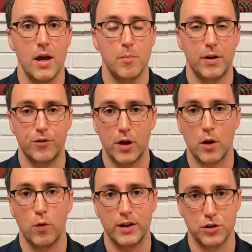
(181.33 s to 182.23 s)
But if you're
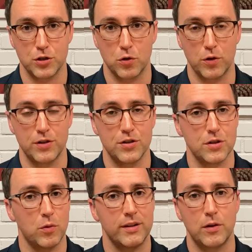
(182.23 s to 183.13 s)
not quite sure or you just
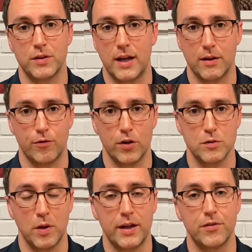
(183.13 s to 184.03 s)
don't want to deal with that in the
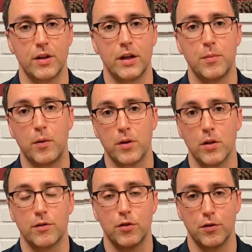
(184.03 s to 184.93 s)
first place, then you might want to
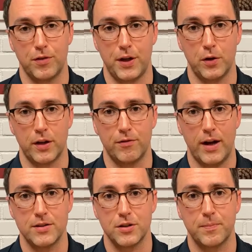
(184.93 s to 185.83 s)
look for a fee-only
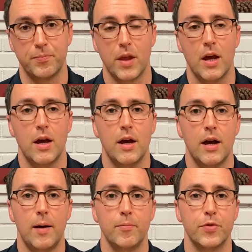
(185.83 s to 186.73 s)
advisor.
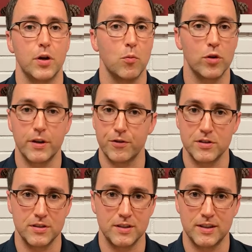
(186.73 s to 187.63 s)
There are more
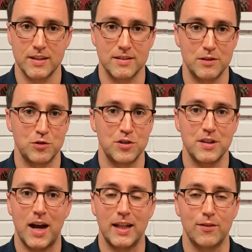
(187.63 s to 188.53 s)
differences in this. These are just
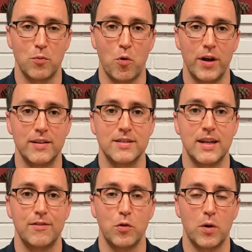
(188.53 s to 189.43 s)
the high-level points.
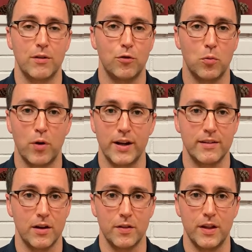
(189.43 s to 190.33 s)
If you want a full
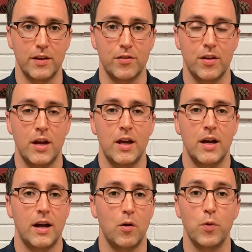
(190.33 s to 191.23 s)
breakdown on this,
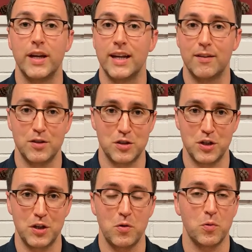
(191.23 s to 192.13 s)
we can give it to
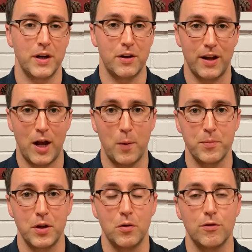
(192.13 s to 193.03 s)
you. We're here to help
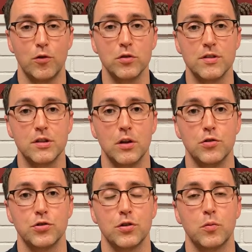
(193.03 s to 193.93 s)
you. Full
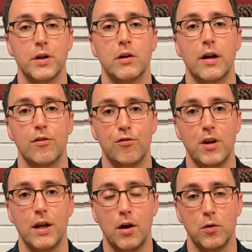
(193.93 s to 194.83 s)
disclosure, we are a
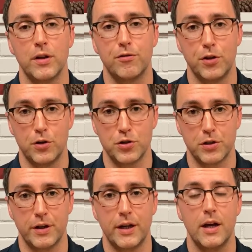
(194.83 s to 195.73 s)
fee-only
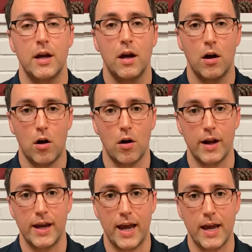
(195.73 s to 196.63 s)
fiduciary
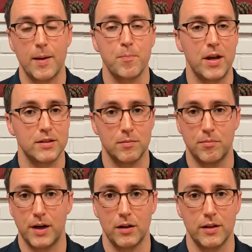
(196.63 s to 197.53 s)
RIA based in
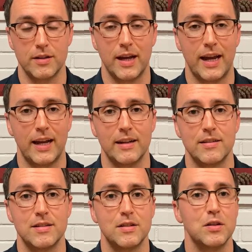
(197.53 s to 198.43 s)
Maryland,
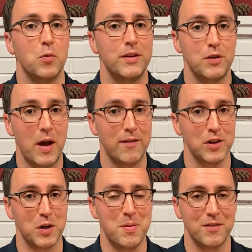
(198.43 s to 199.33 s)
and so we do have a
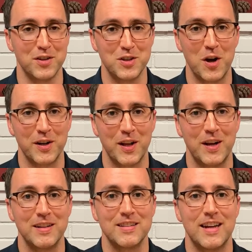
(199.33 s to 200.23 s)
little bit of a dog in the
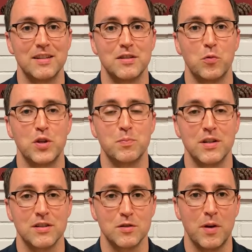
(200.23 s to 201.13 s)
hunt as to which
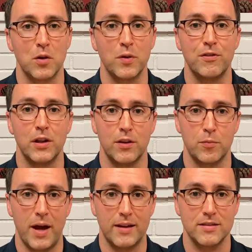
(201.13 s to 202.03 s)
business model we feel is
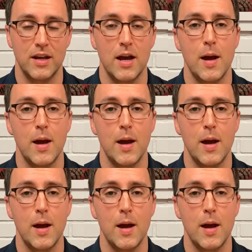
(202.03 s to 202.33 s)
best.